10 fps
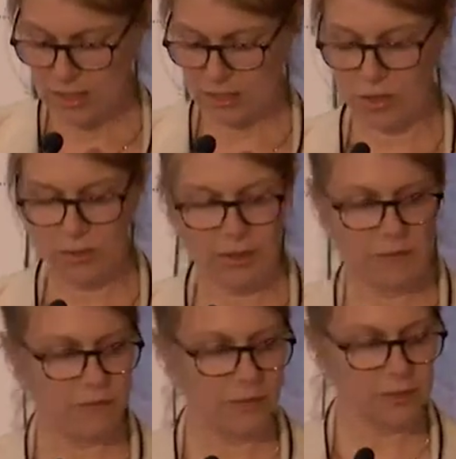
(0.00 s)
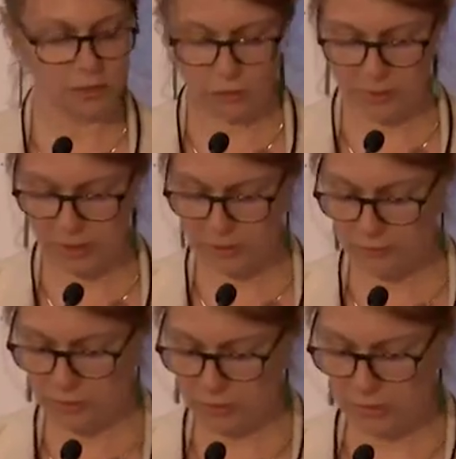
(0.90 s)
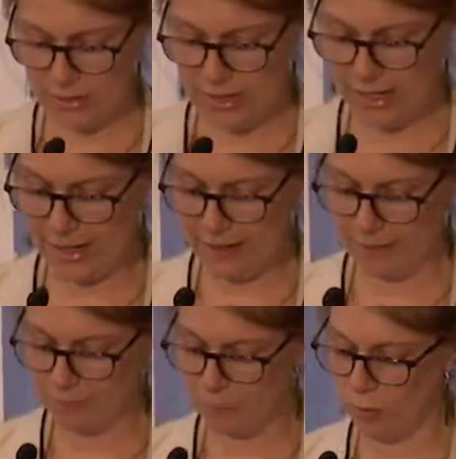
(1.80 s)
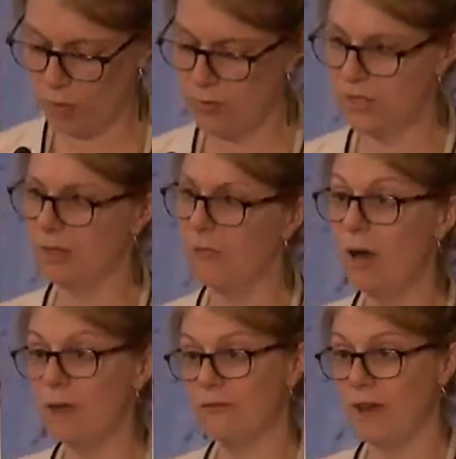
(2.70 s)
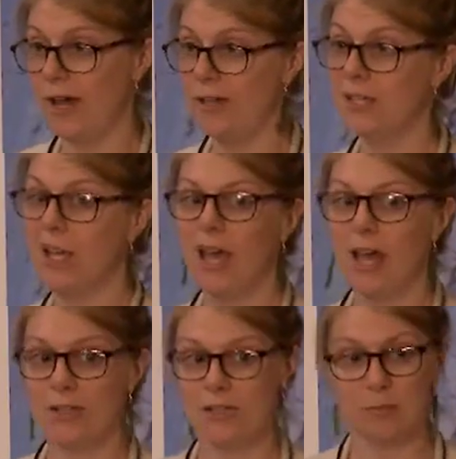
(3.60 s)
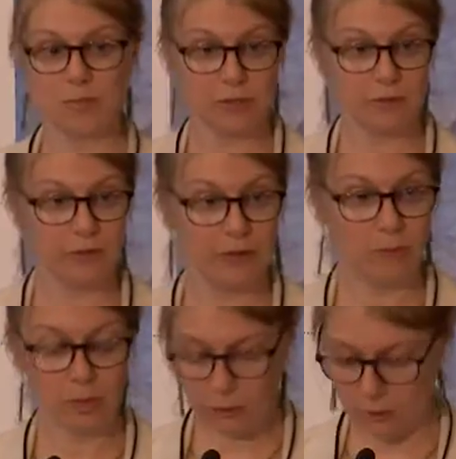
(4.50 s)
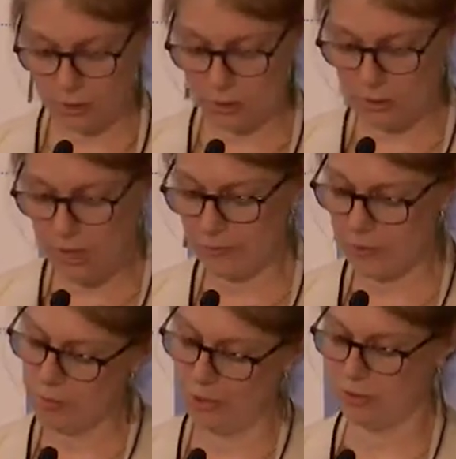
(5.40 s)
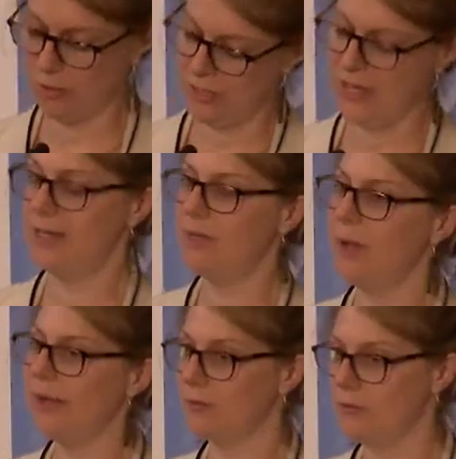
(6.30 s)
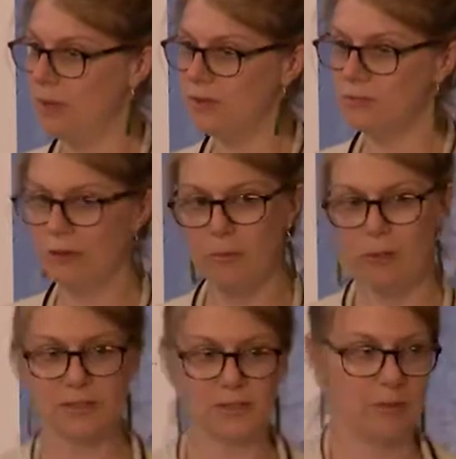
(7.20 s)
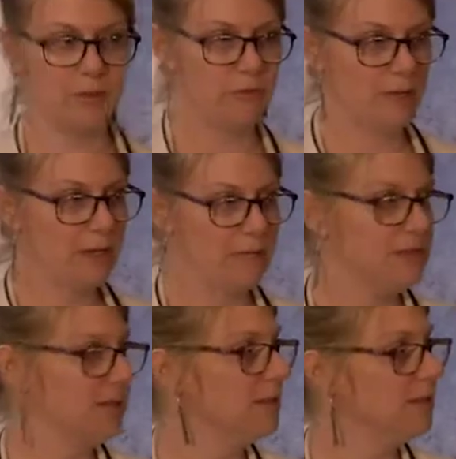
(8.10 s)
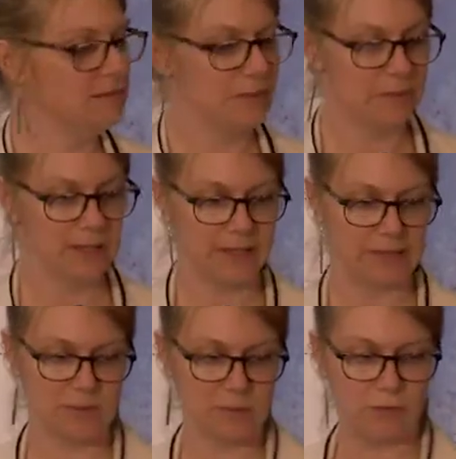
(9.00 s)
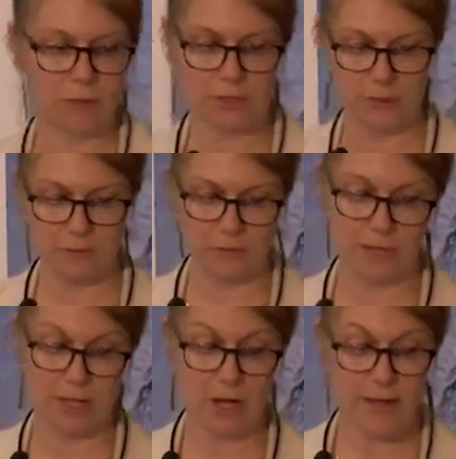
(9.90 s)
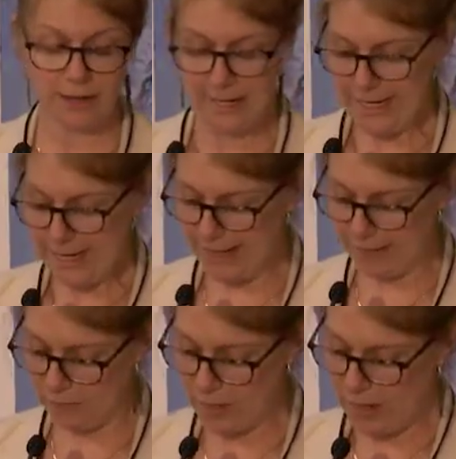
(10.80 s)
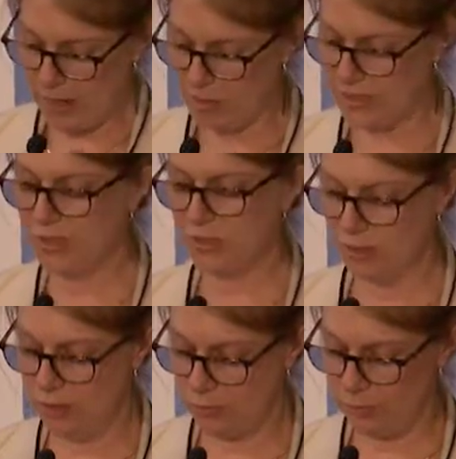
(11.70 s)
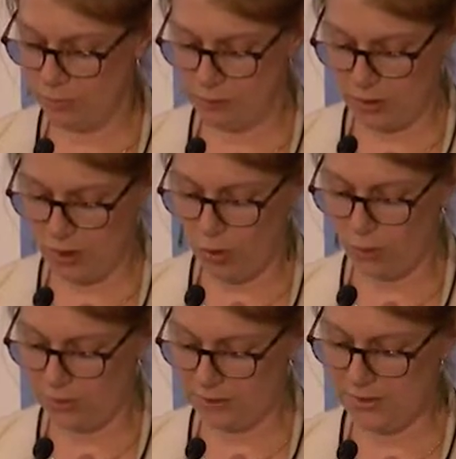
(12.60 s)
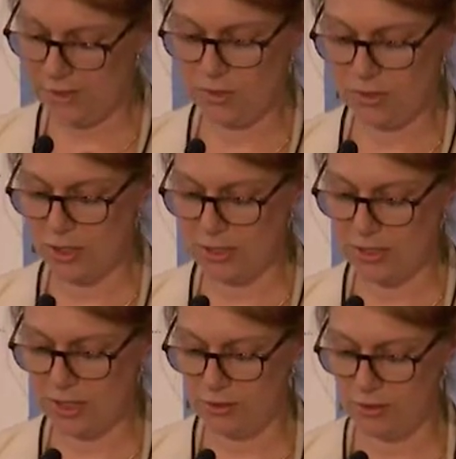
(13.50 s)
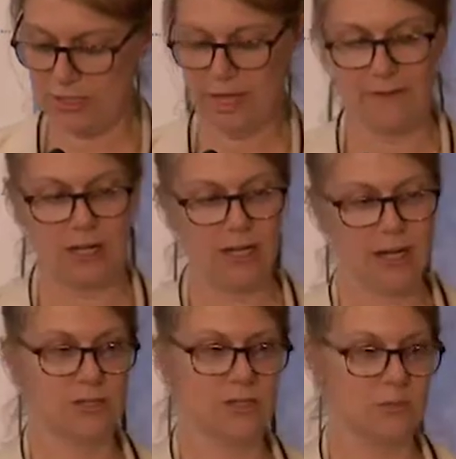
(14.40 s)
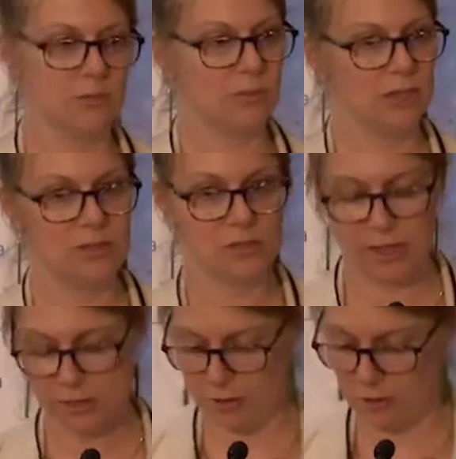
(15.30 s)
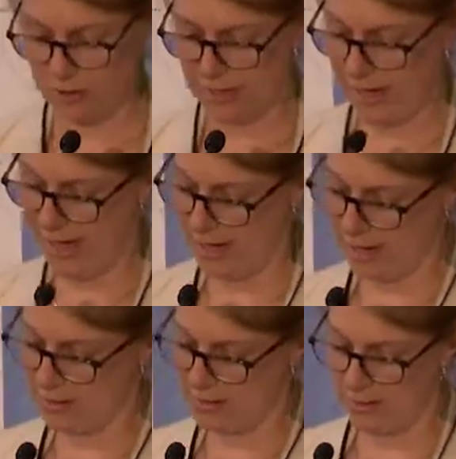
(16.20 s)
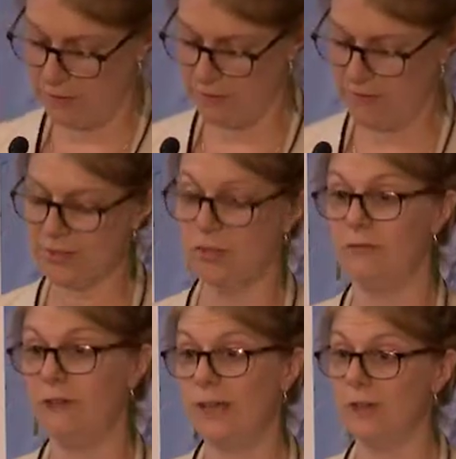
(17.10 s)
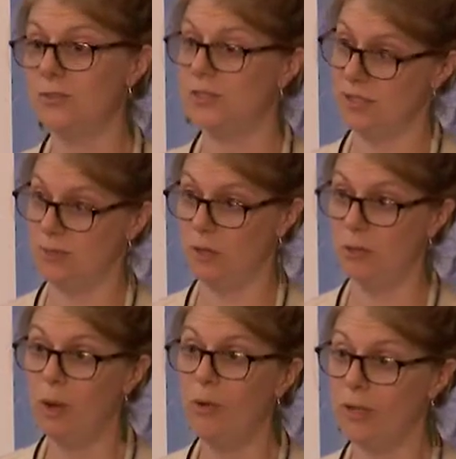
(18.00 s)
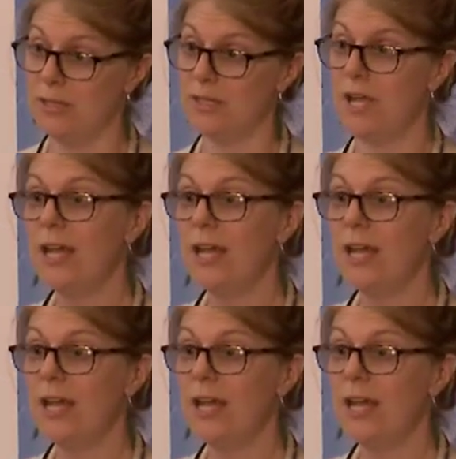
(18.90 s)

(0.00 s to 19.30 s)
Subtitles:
So in focus group interviews, we're using a modified DPSR framework, or Drivers Pressure State Impact Response Framework. Some of you may have seen something like this before, some of you may not. But essentially, the goal is to start to understand the connections between stressors and their effects on valued system components.